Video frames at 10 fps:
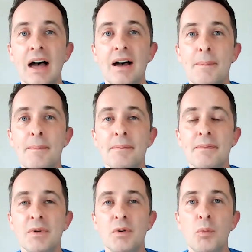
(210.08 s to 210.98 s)

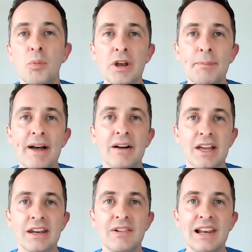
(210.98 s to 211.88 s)
Um, What
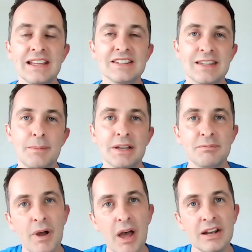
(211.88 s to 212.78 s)
about kind of late summer,
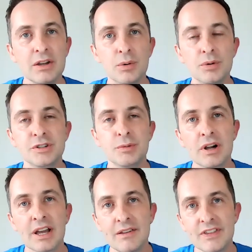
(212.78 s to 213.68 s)
early autumn?
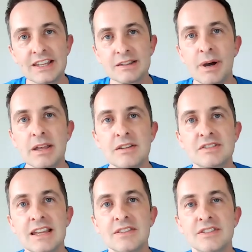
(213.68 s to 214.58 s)
What kind of things might you
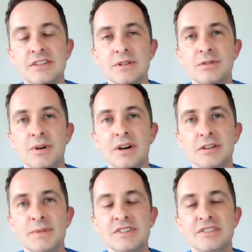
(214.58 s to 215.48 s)
see at the sewage
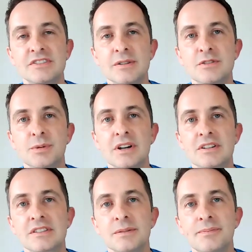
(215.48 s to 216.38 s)
works, Minster Sewage
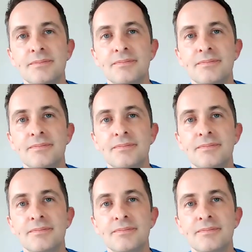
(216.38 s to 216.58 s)
Works?